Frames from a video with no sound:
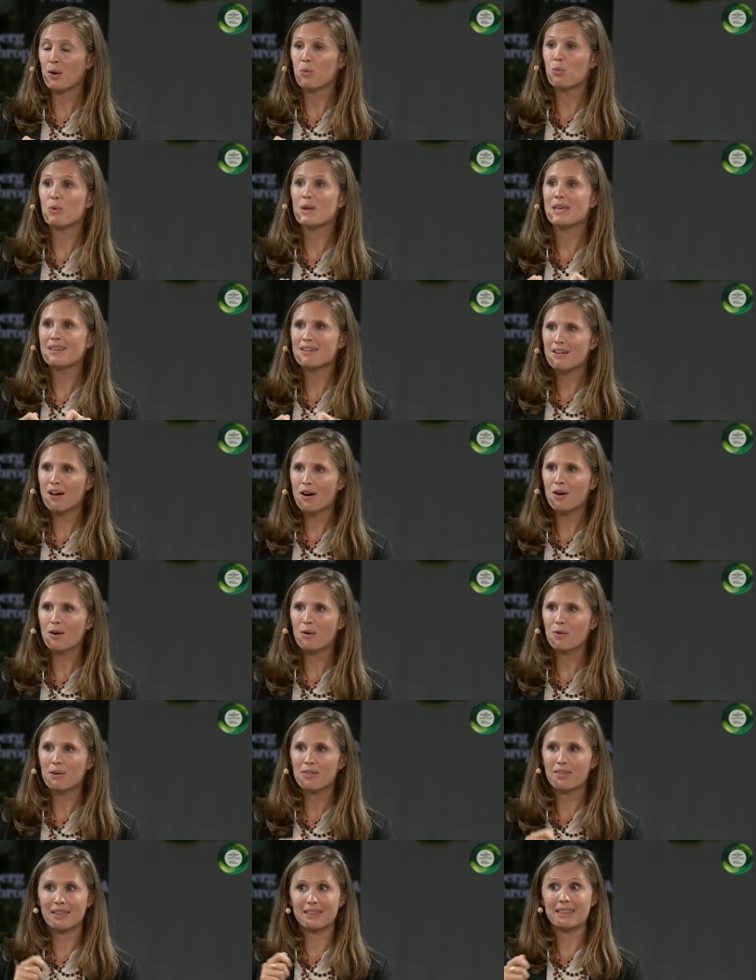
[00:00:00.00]
we
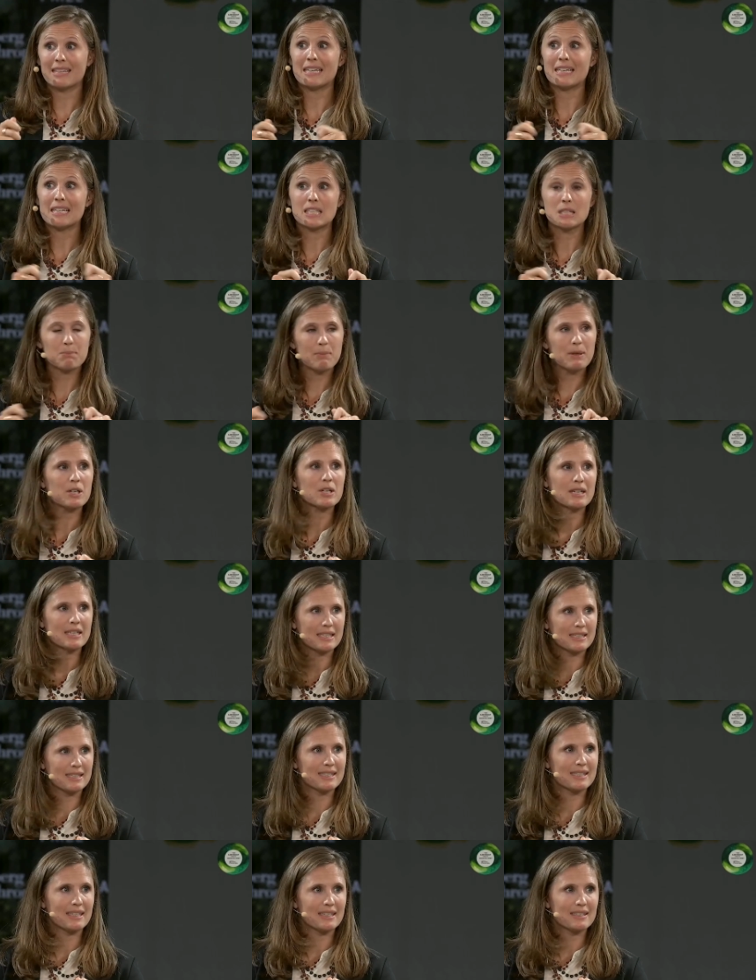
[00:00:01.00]
know that the
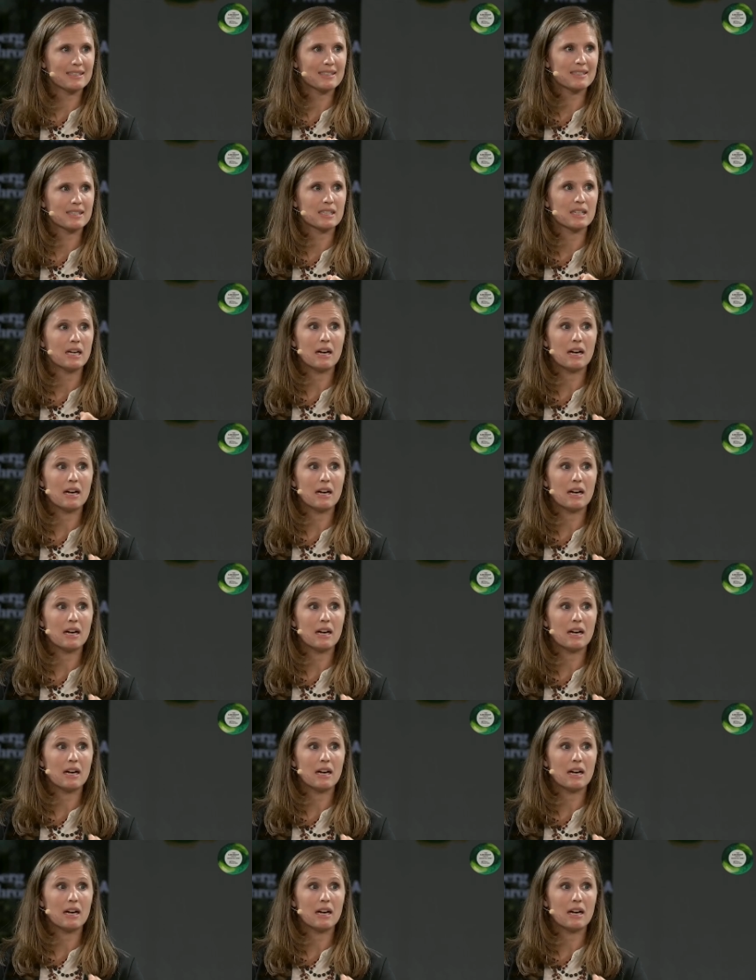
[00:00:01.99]
experiences